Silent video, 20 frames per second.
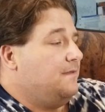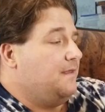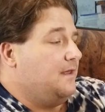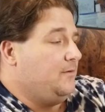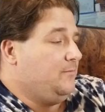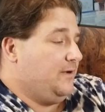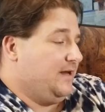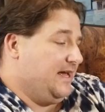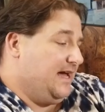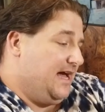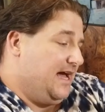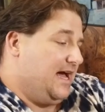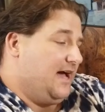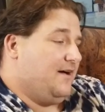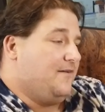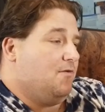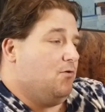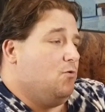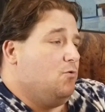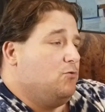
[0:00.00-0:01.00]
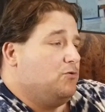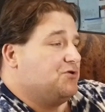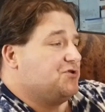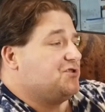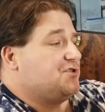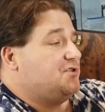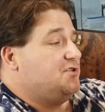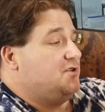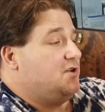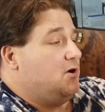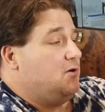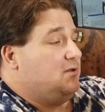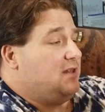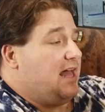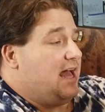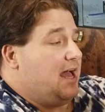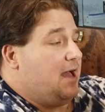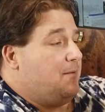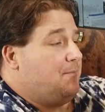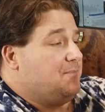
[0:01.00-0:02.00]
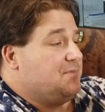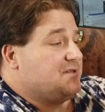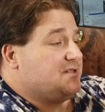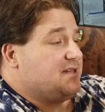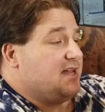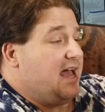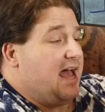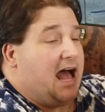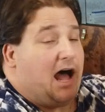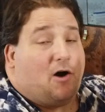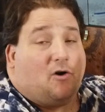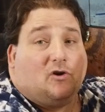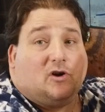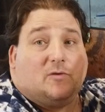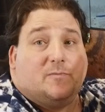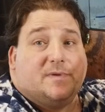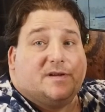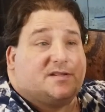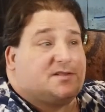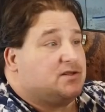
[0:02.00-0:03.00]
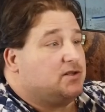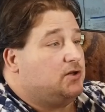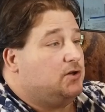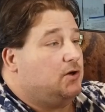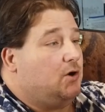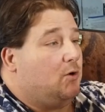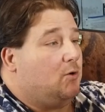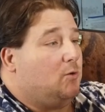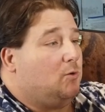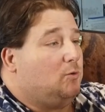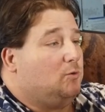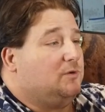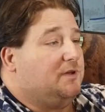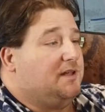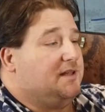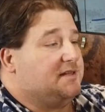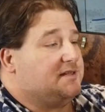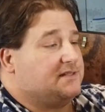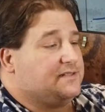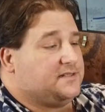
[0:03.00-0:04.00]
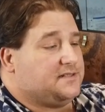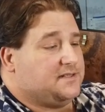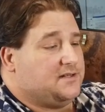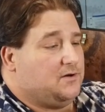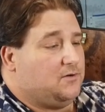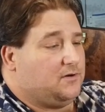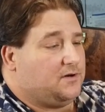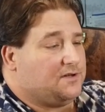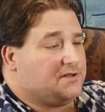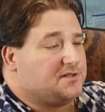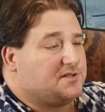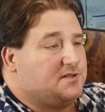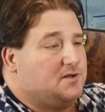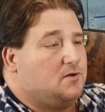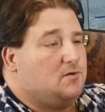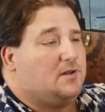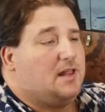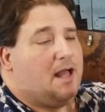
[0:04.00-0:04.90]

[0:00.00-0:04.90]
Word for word: Then we have, ooh, Snow Labs. Alchemist Gold Silk. Snow